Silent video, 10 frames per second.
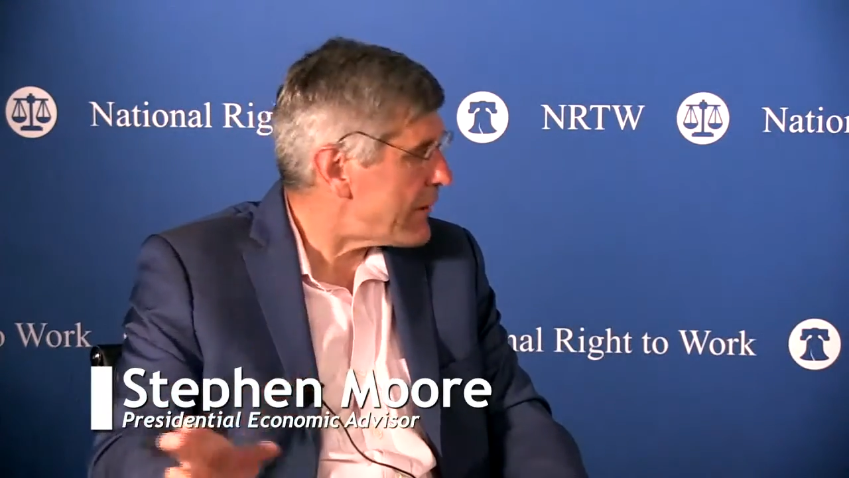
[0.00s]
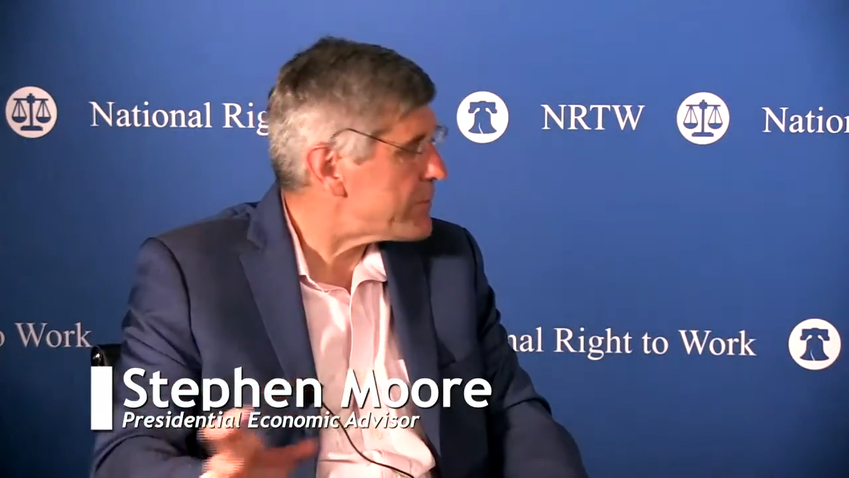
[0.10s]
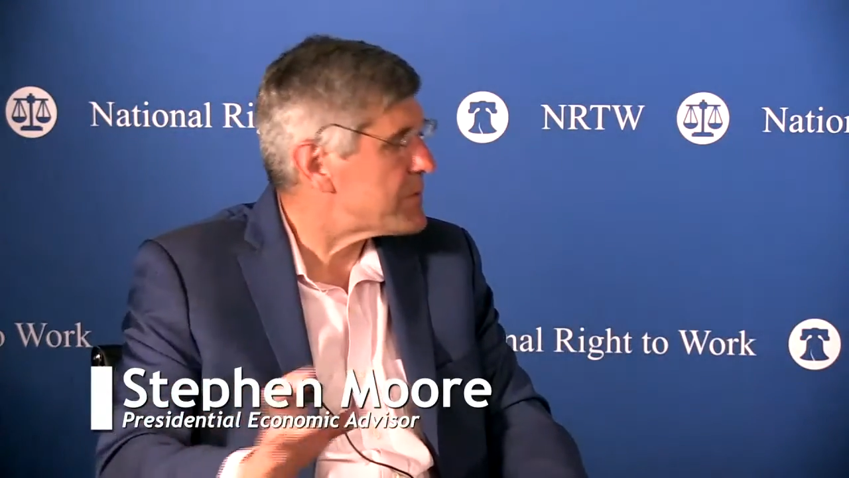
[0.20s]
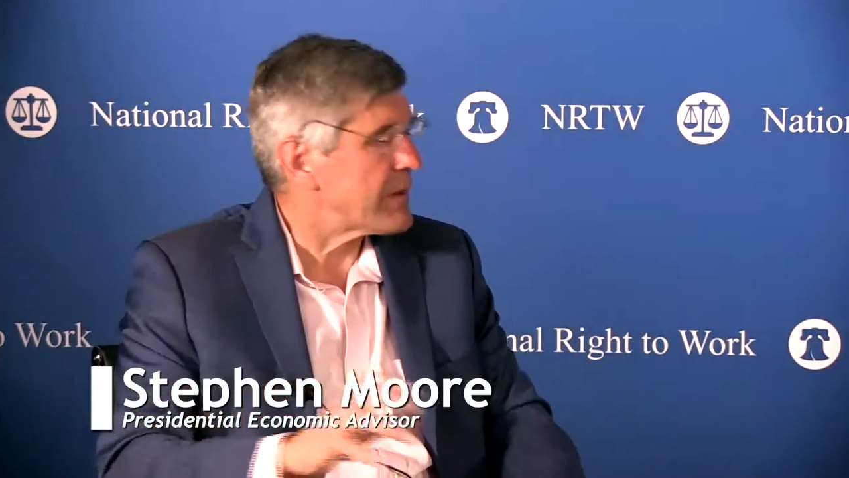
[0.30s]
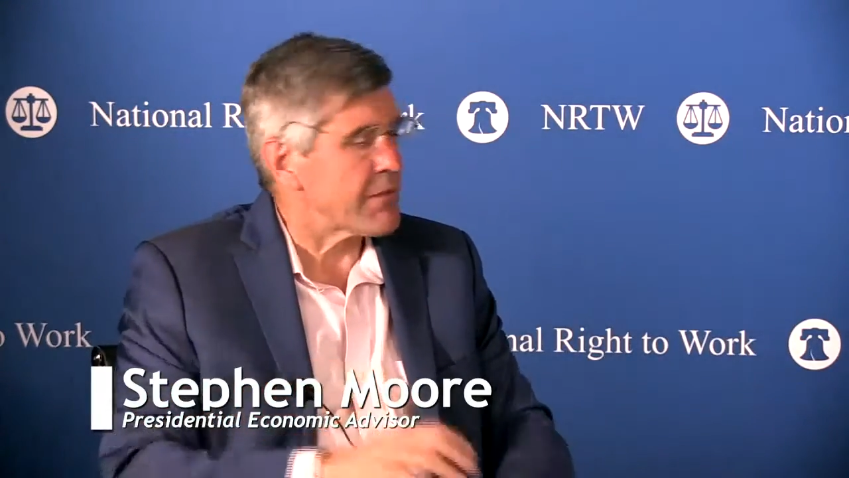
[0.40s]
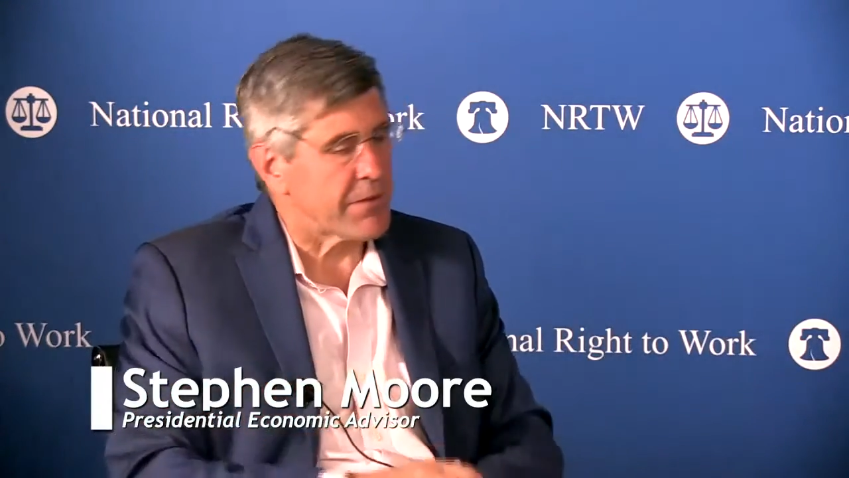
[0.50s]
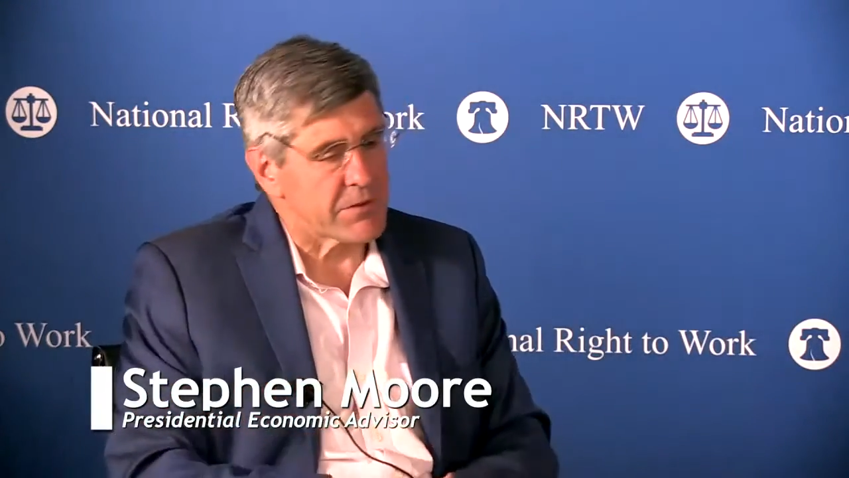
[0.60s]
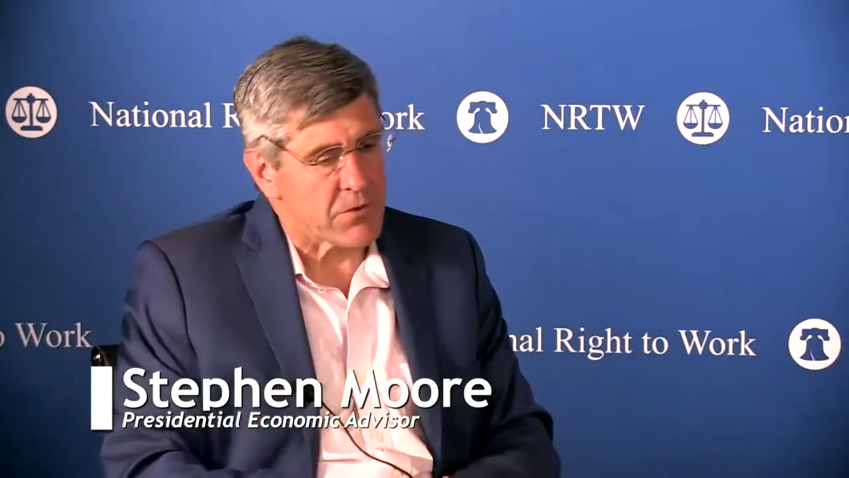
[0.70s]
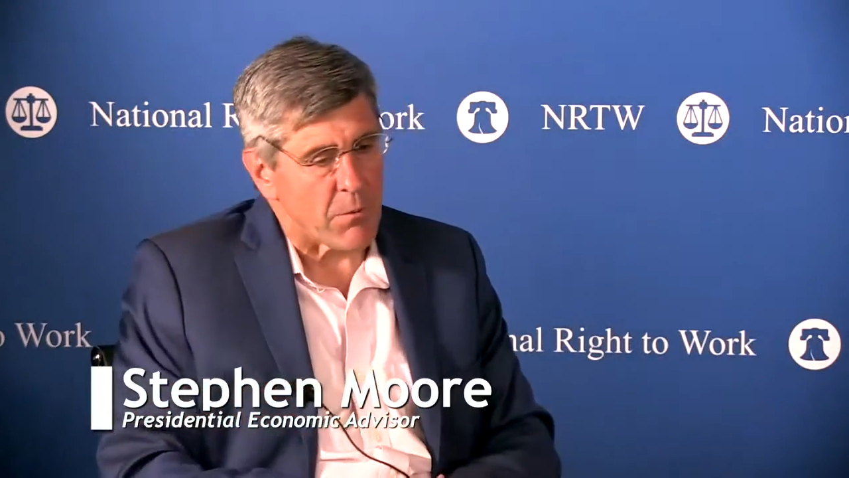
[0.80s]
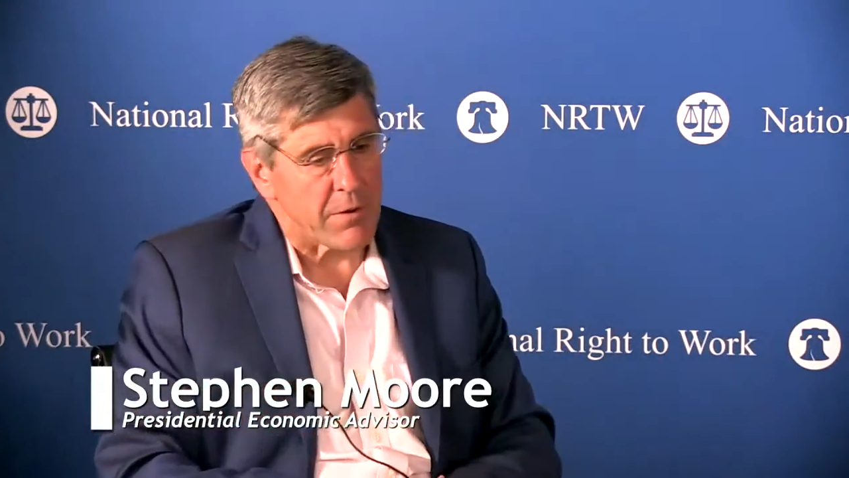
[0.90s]
mayors to get
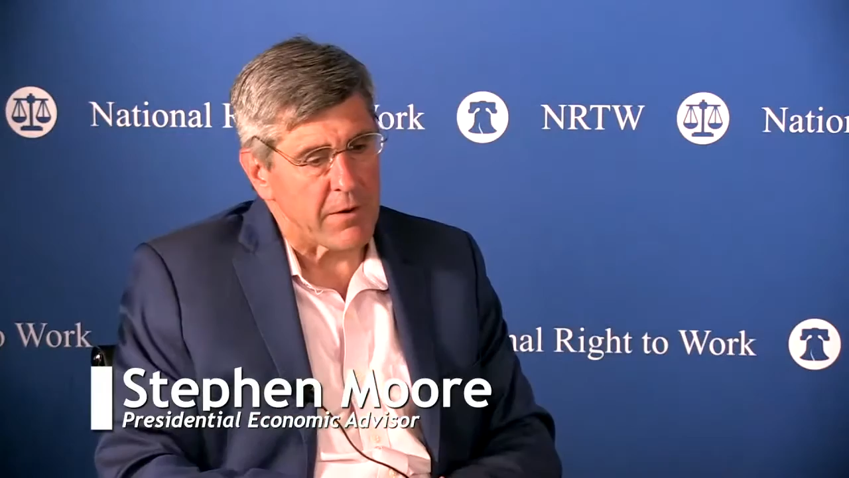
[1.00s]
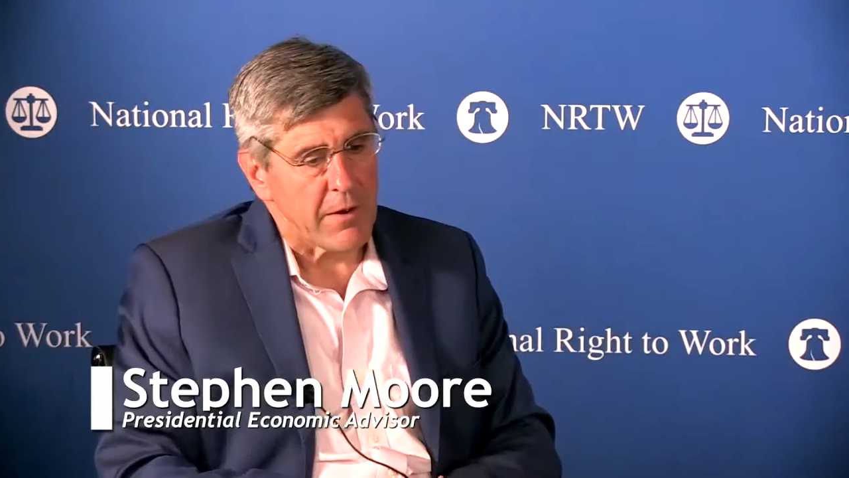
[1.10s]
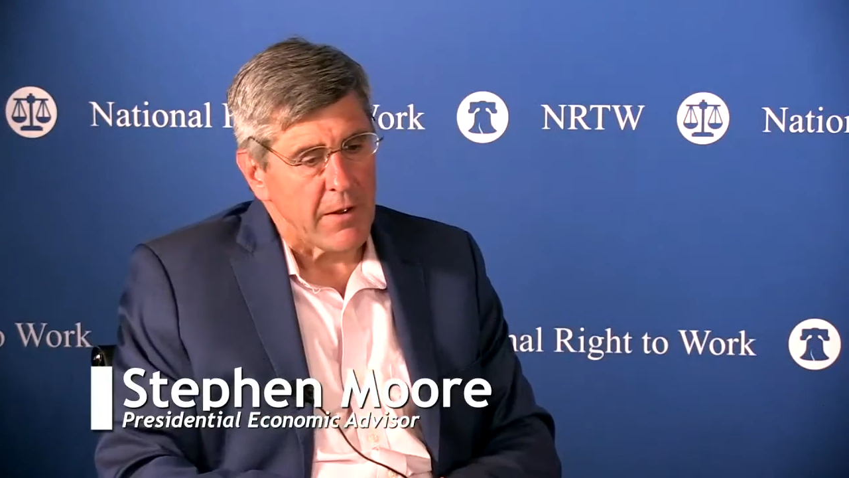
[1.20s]
things open.